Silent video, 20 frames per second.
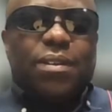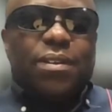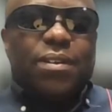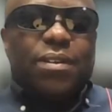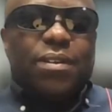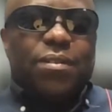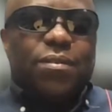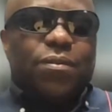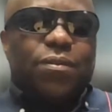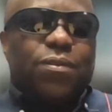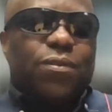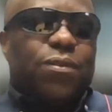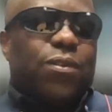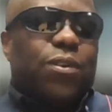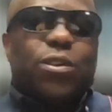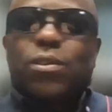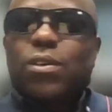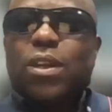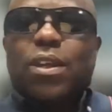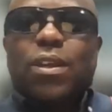for
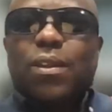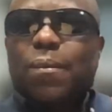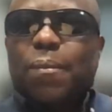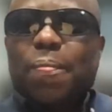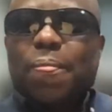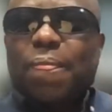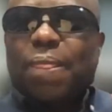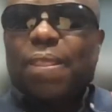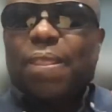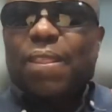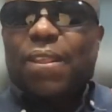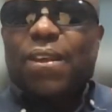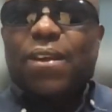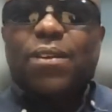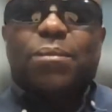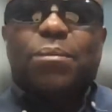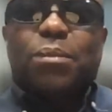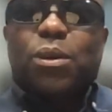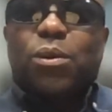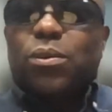today,
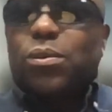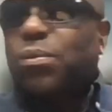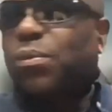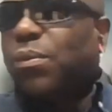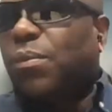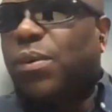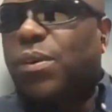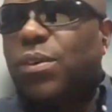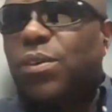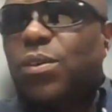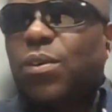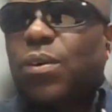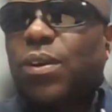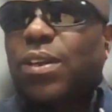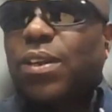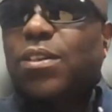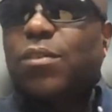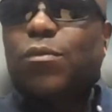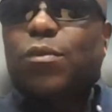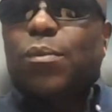because we want to
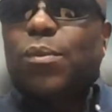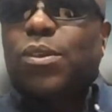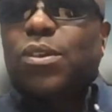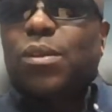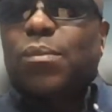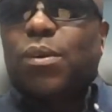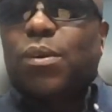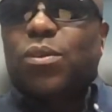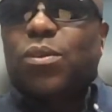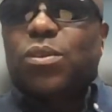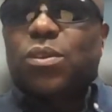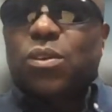collect information about